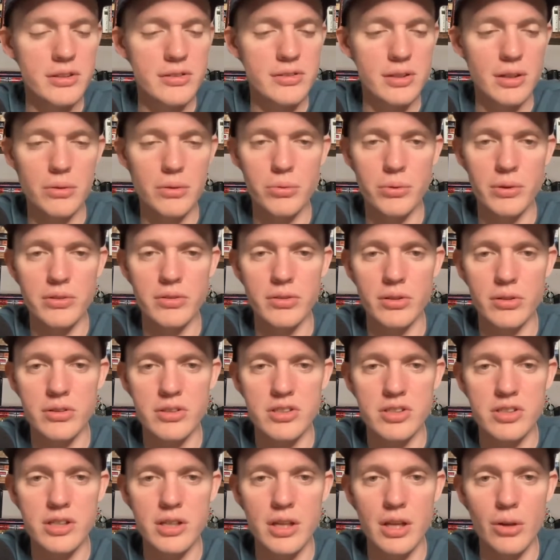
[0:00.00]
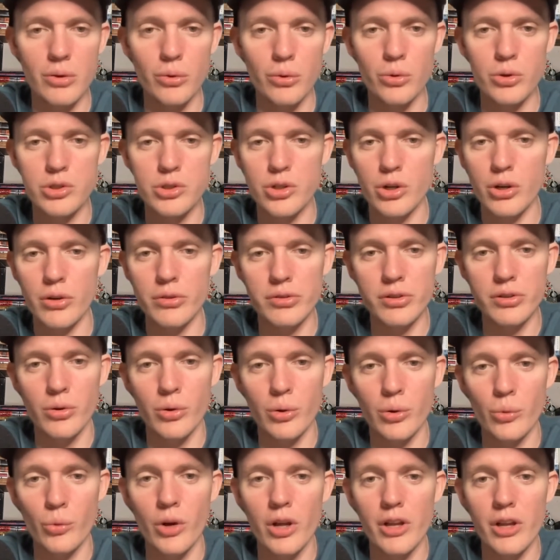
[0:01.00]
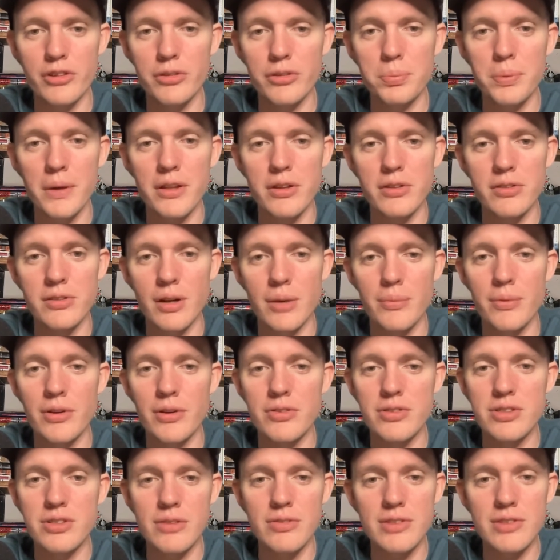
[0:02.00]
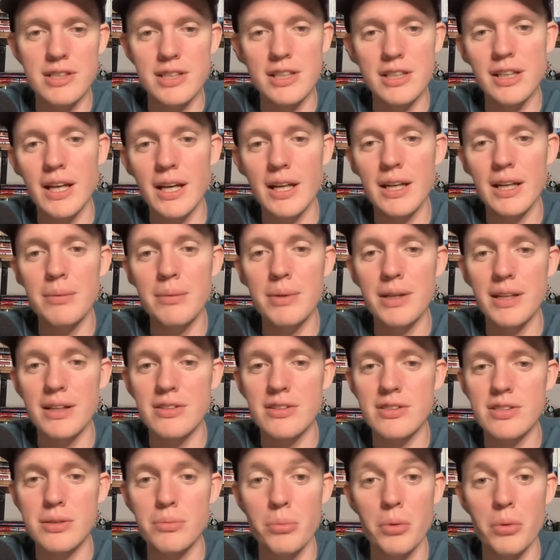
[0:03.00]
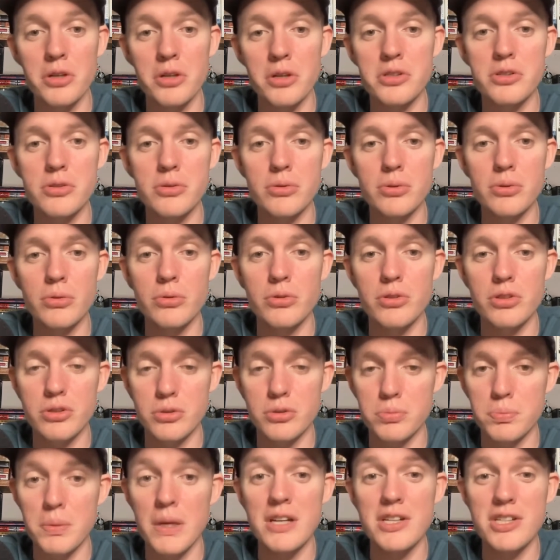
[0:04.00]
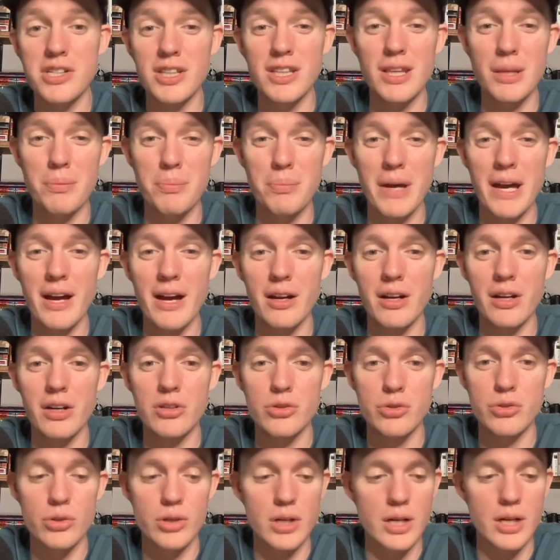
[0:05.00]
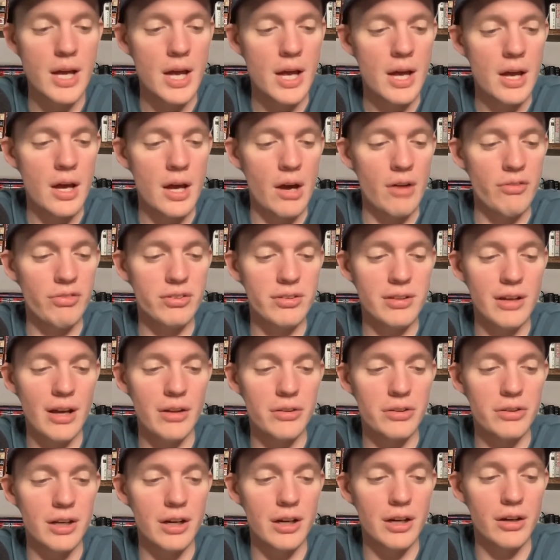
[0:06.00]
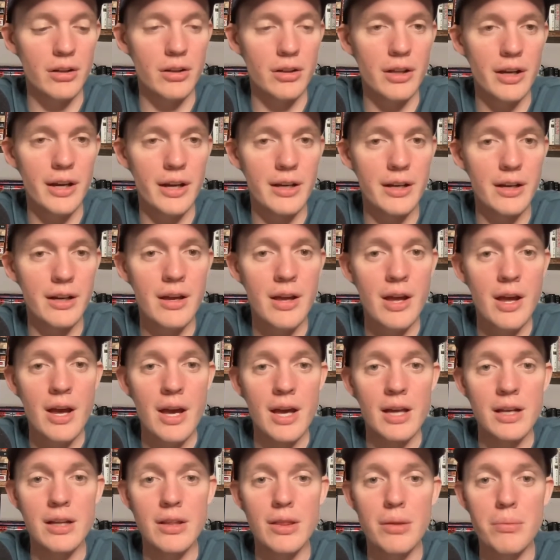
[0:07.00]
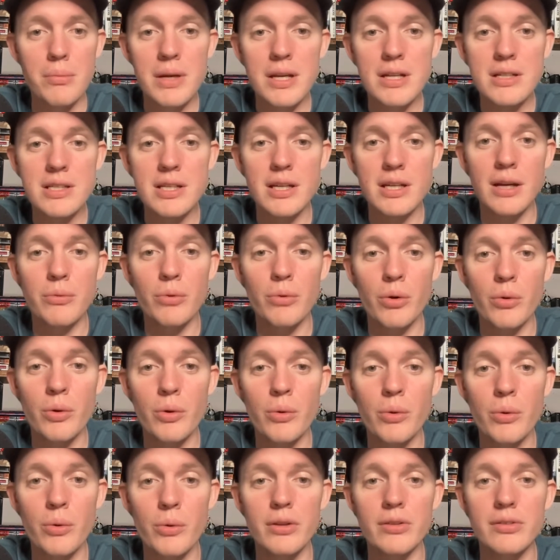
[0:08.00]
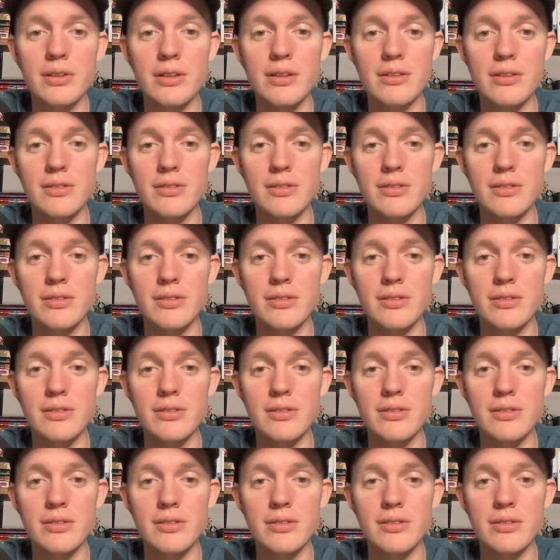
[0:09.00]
said, we start to see that Lord Charles Cornwallis, by the summer of 1780, begins to march through especially the back country of South Carolina. And in the meantime, what we will see is